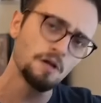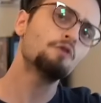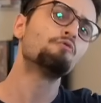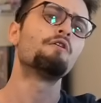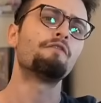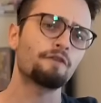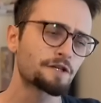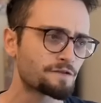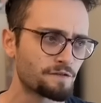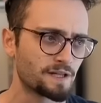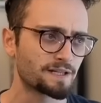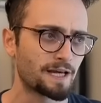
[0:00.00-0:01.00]
reverse
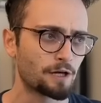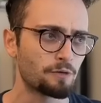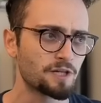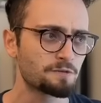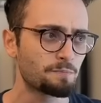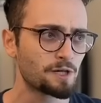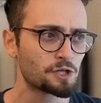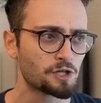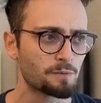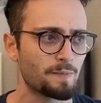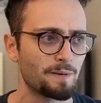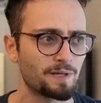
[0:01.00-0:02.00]
fianchetto his
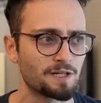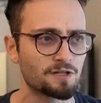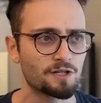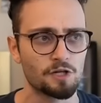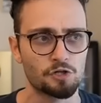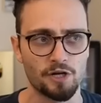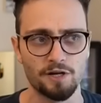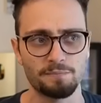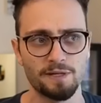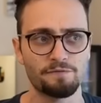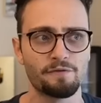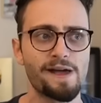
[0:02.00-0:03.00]
bishop, maybe he's going to try to
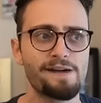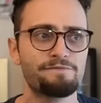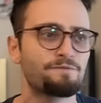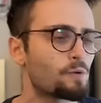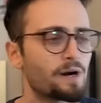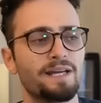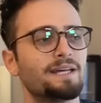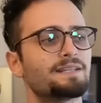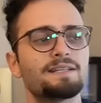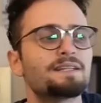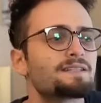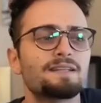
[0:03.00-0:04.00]
play for f four.
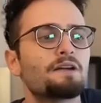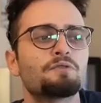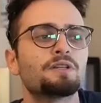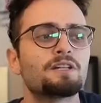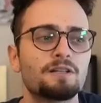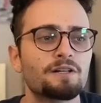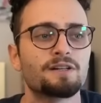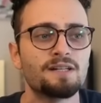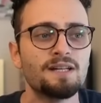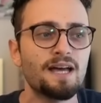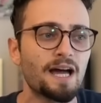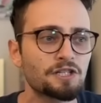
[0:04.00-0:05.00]
It, it's not really clear,
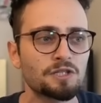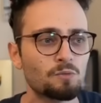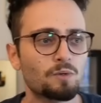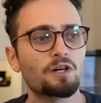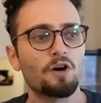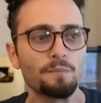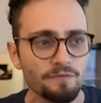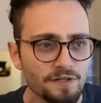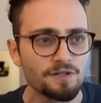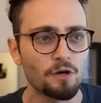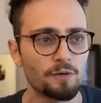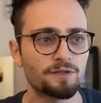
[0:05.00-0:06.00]
actually, what Karpov
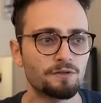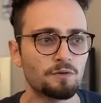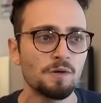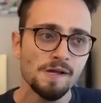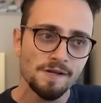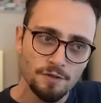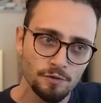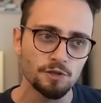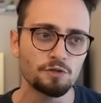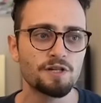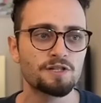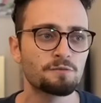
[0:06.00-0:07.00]
is going to do. So he
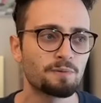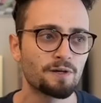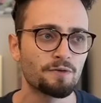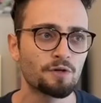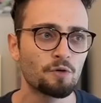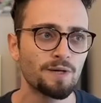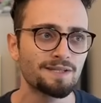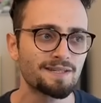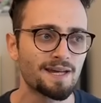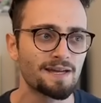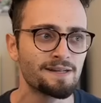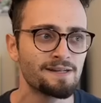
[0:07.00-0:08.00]
tries to play on the queen
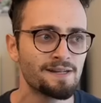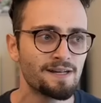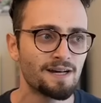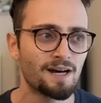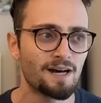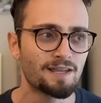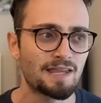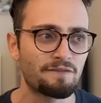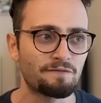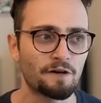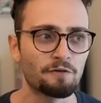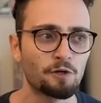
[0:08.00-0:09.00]
side. Uh,
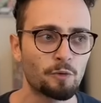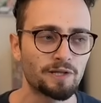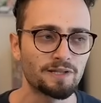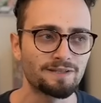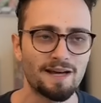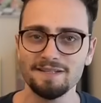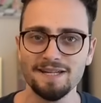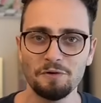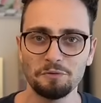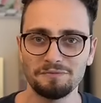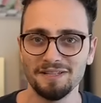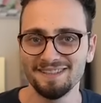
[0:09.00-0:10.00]
that very quickly dies
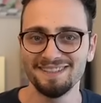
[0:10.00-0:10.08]
out.